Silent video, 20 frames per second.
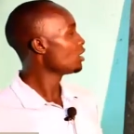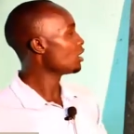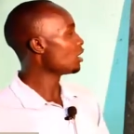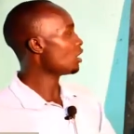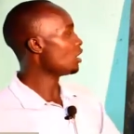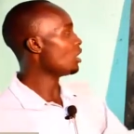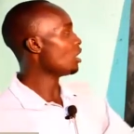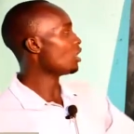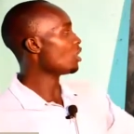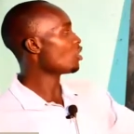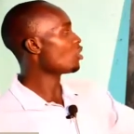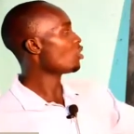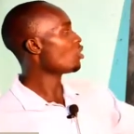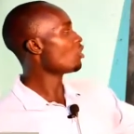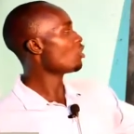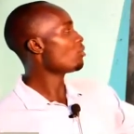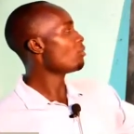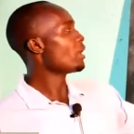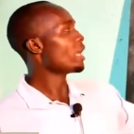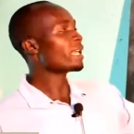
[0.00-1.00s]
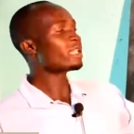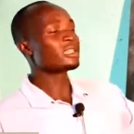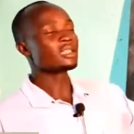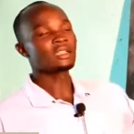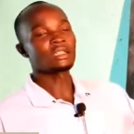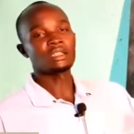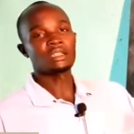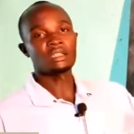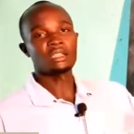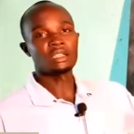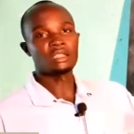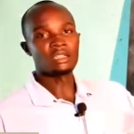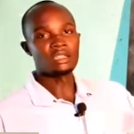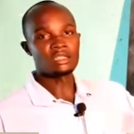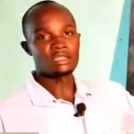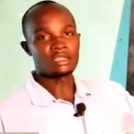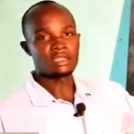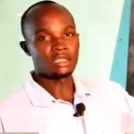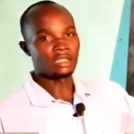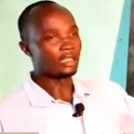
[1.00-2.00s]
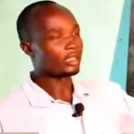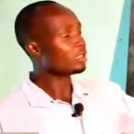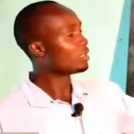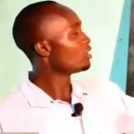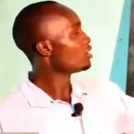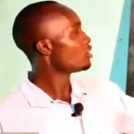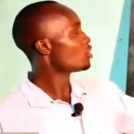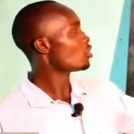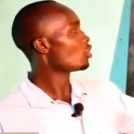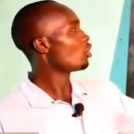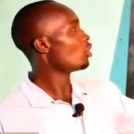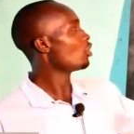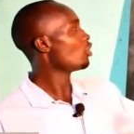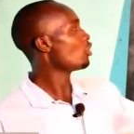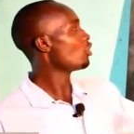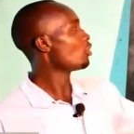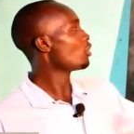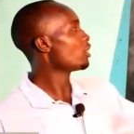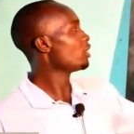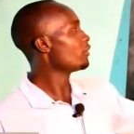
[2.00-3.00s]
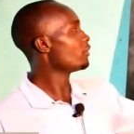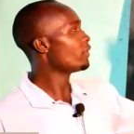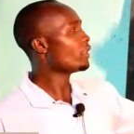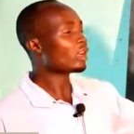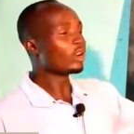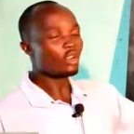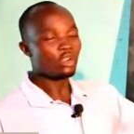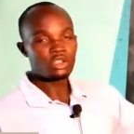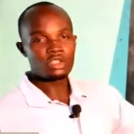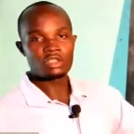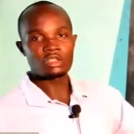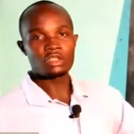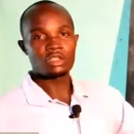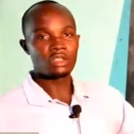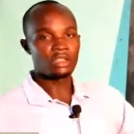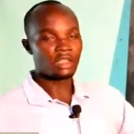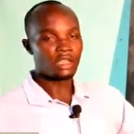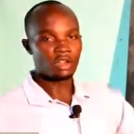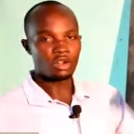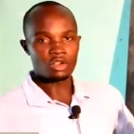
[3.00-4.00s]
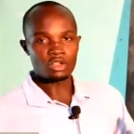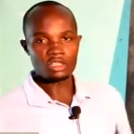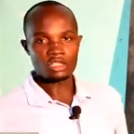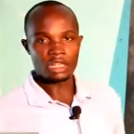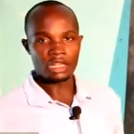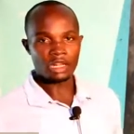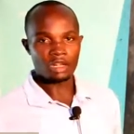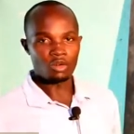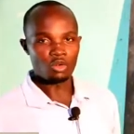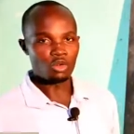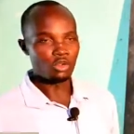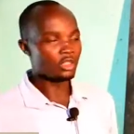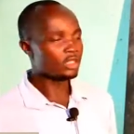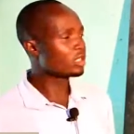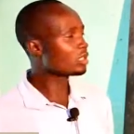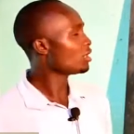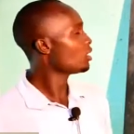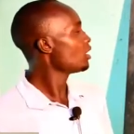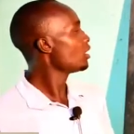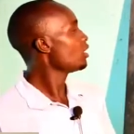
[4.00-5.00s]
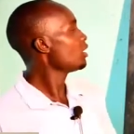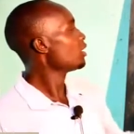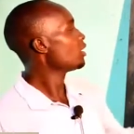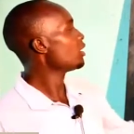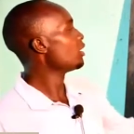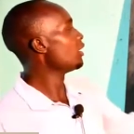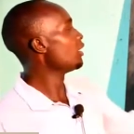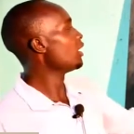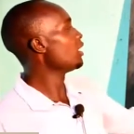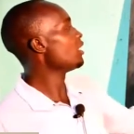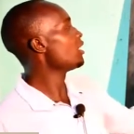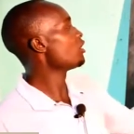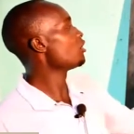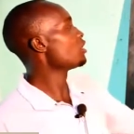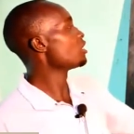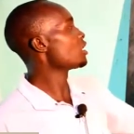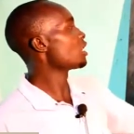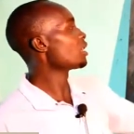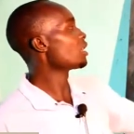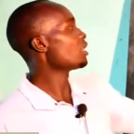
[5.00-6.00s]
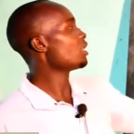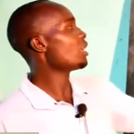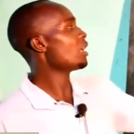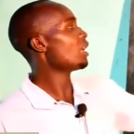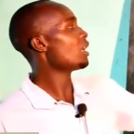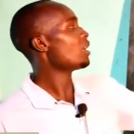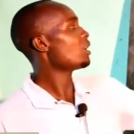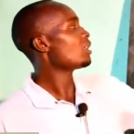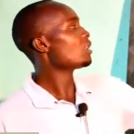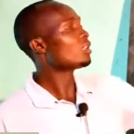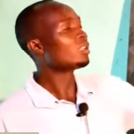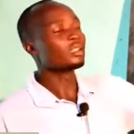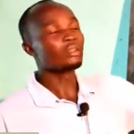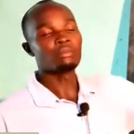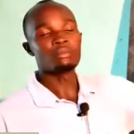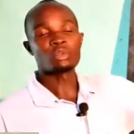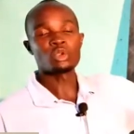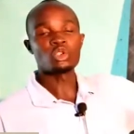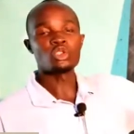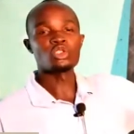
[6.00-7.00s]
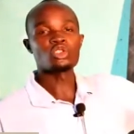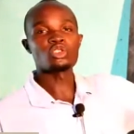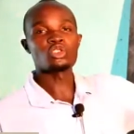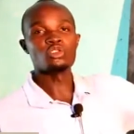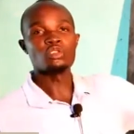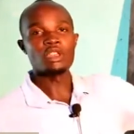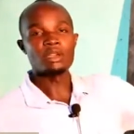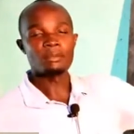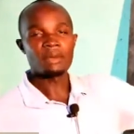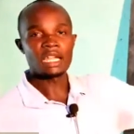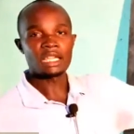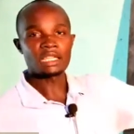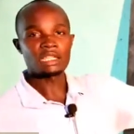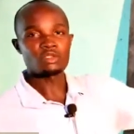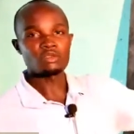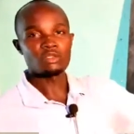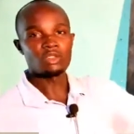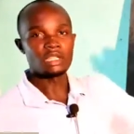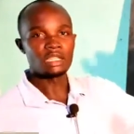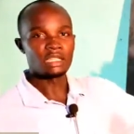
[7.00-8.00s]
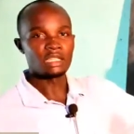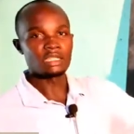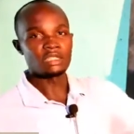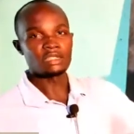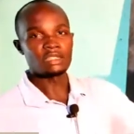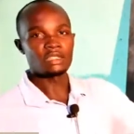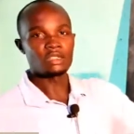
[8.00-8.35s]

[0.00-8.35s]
They go bad easily. So if the roads are good, then they will take their produce to the market with the ease.